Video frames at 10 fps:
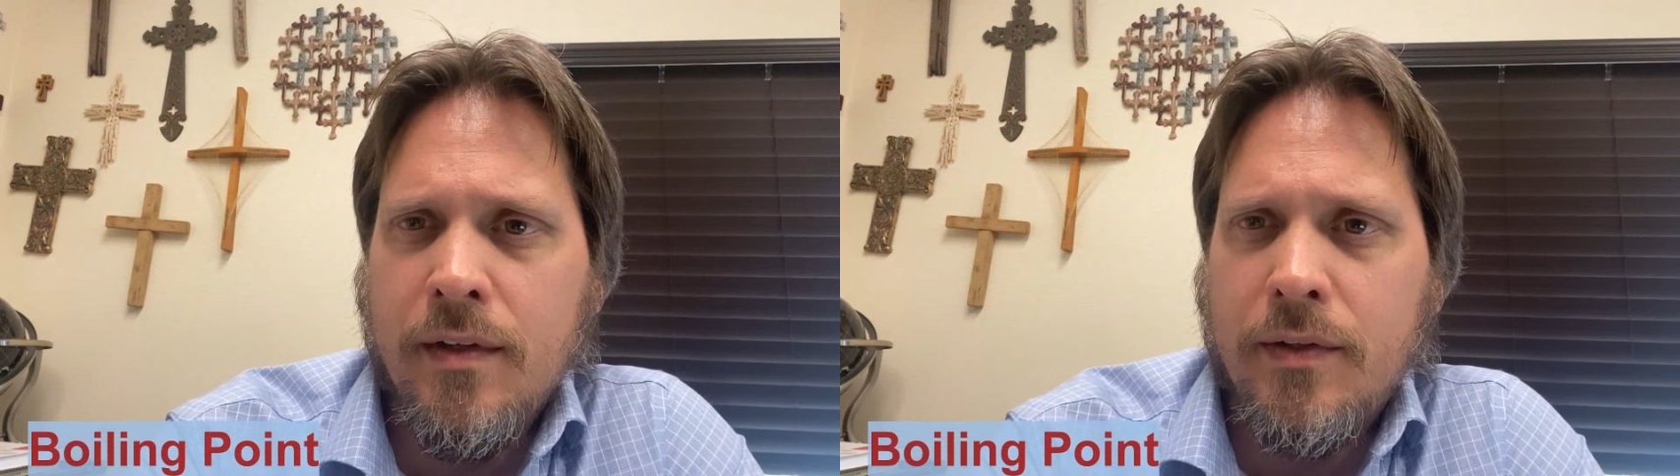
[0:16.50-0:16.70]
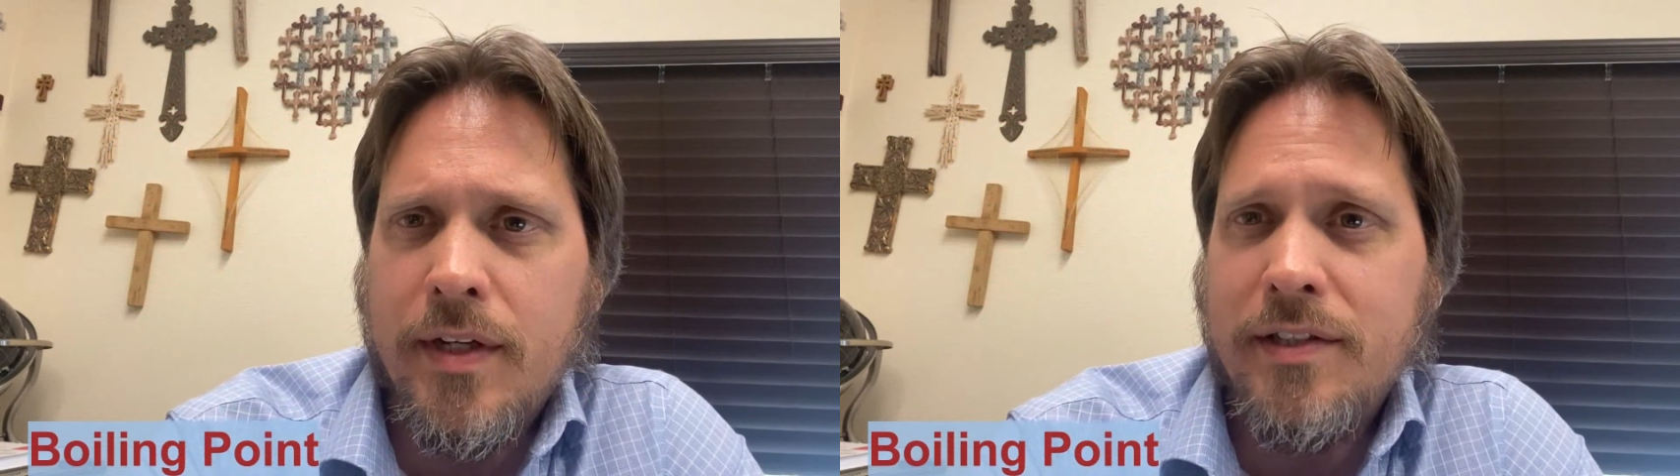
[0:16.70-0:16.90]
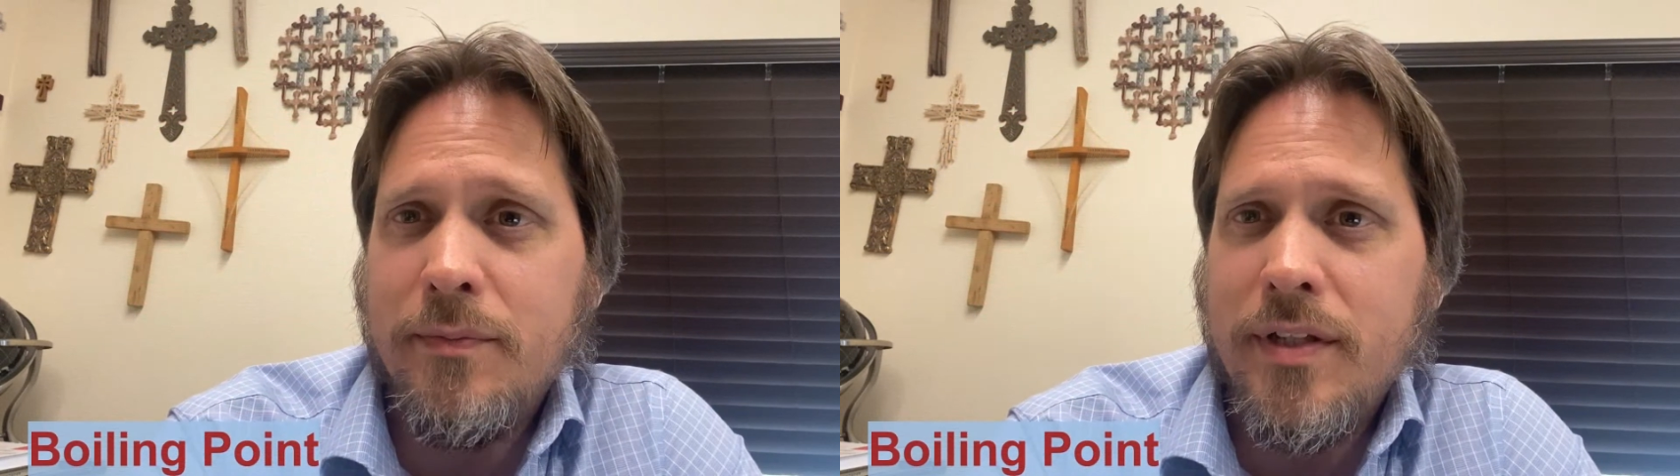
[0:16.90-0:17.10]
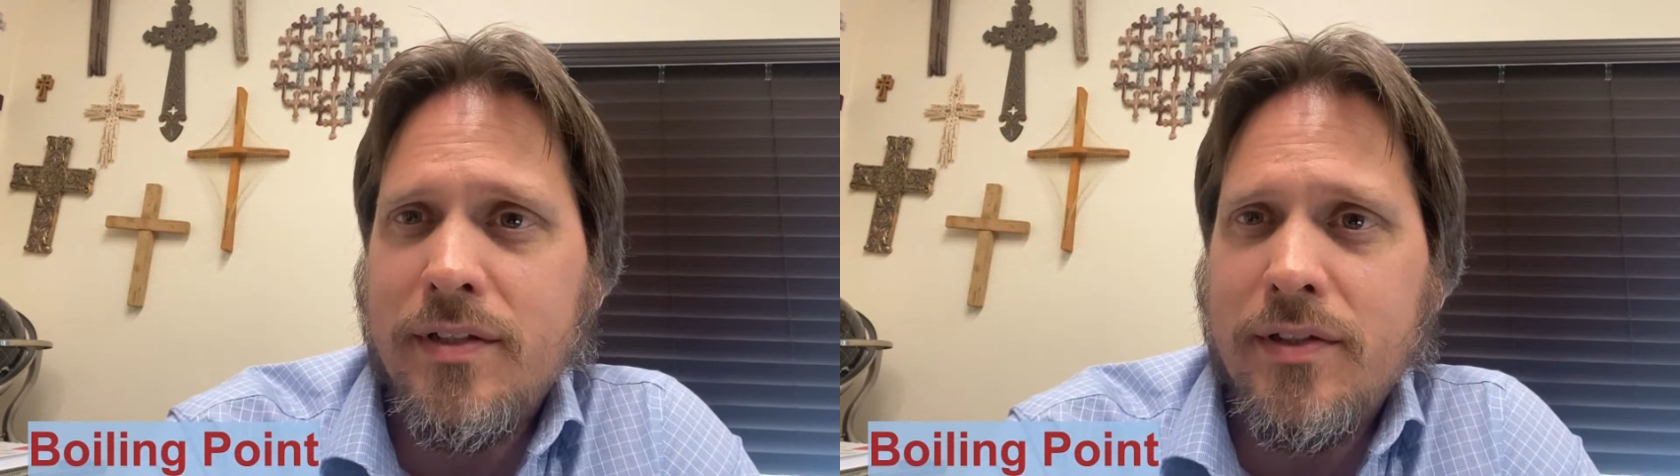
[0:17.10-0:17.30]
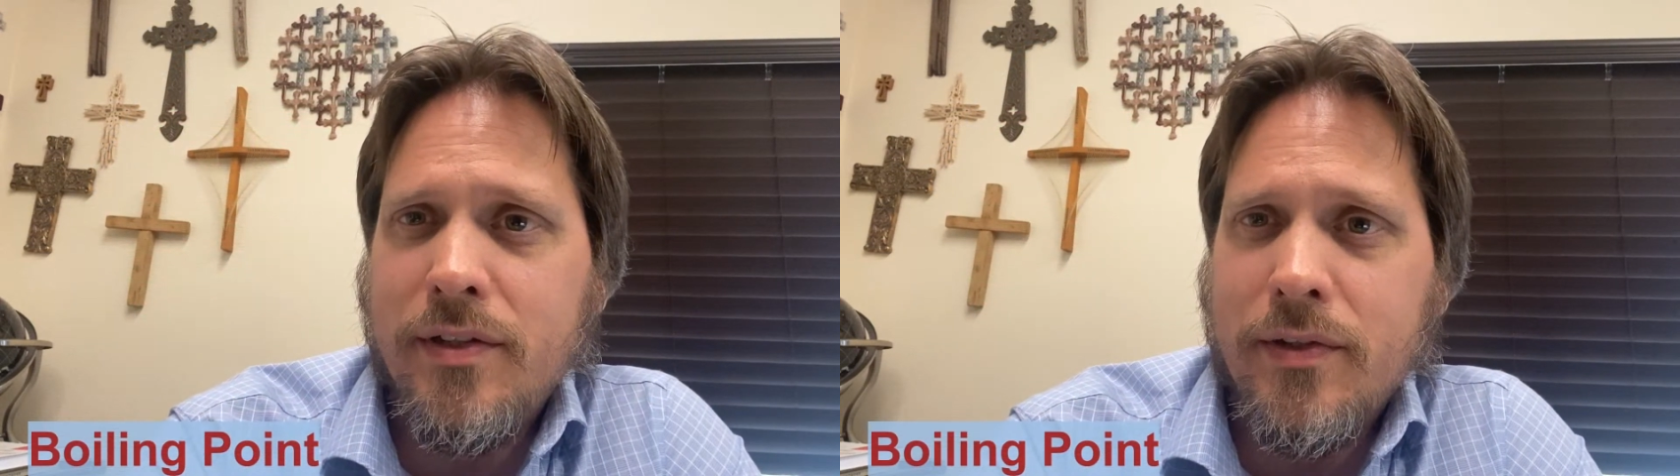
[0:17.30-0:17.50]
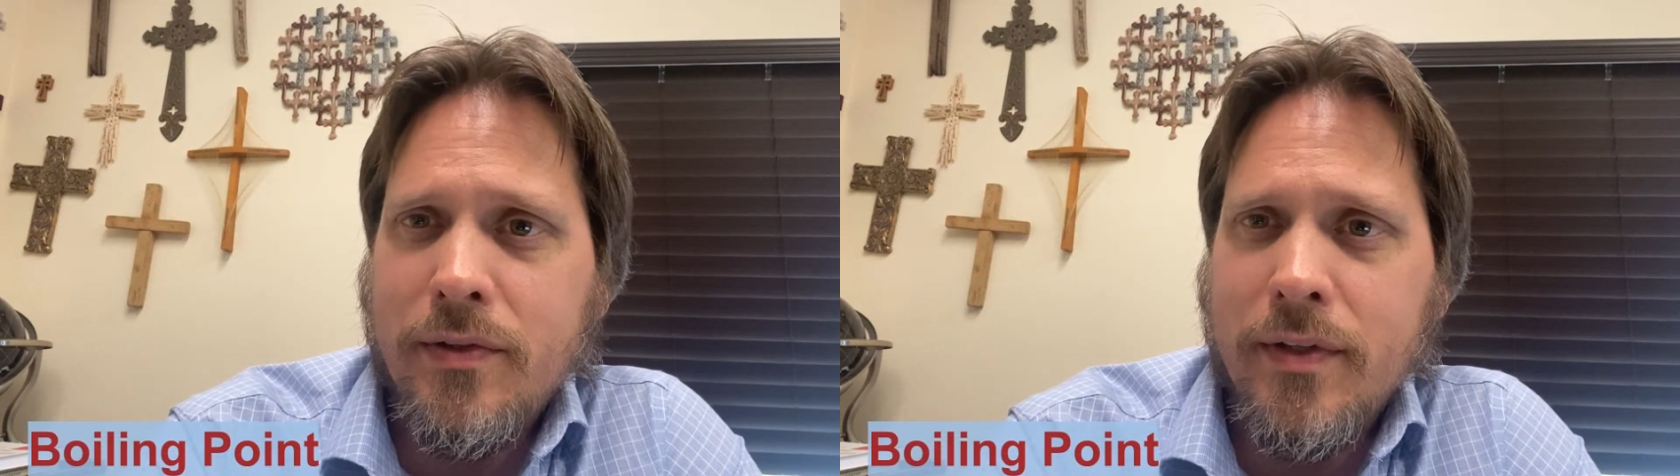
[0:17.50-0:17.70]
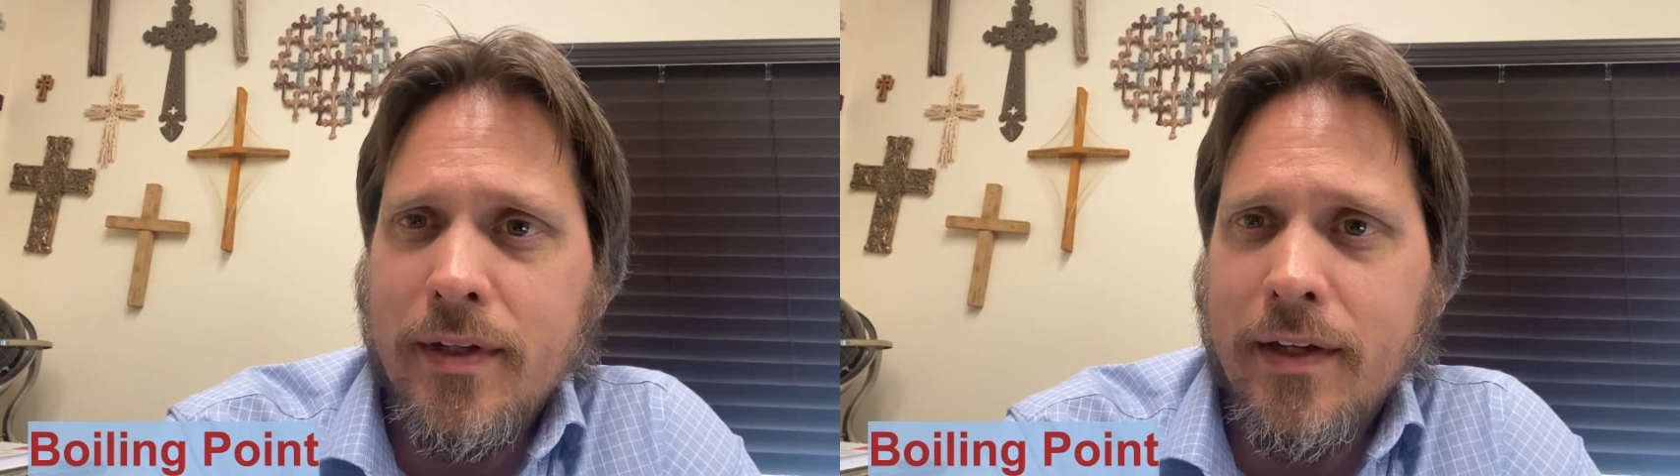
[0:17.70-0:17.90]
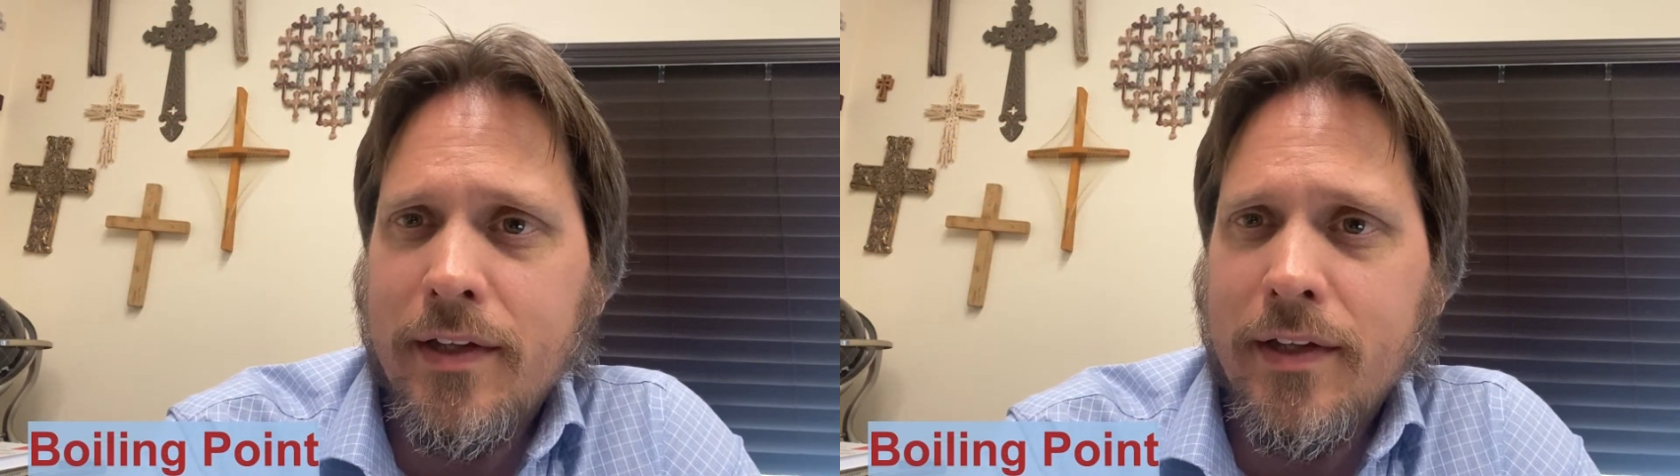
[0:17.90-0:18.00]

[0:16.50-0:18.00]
Grace and peace to you. Uh,